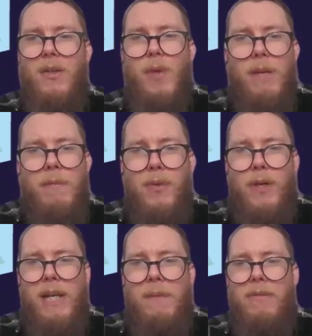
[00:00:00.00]
going to be
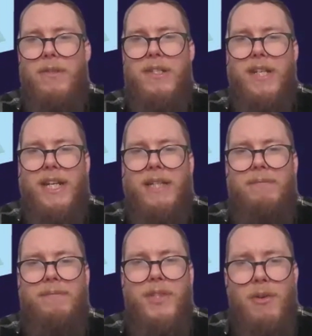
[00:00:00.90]
talking about
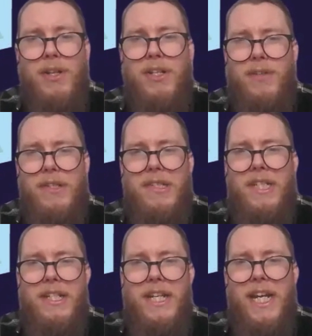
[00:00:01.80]

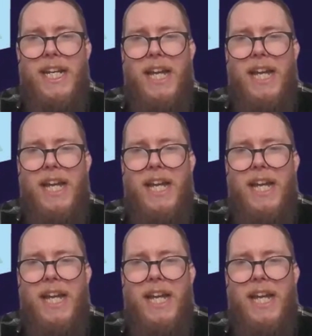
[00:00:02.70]
neurodiversity today